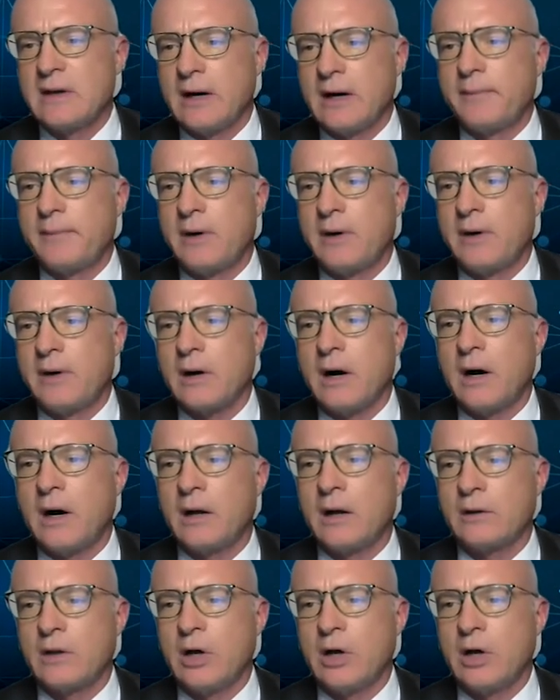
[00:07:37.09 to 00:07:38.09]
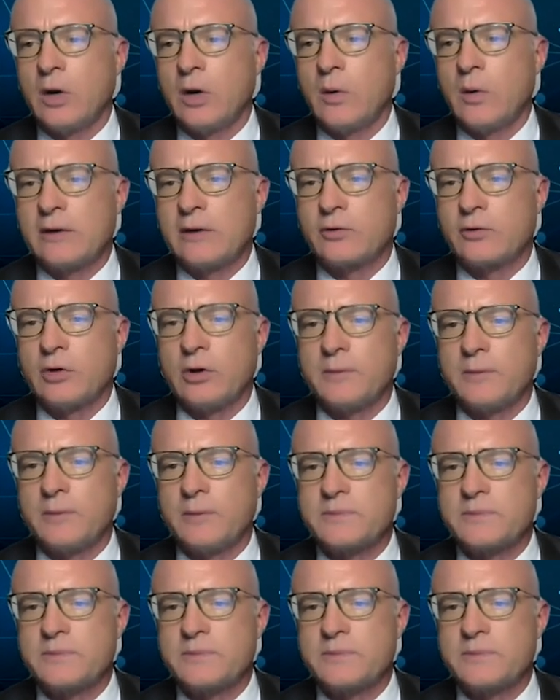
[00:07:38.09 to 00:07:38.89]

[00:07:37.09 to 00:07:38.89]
among all OA groups.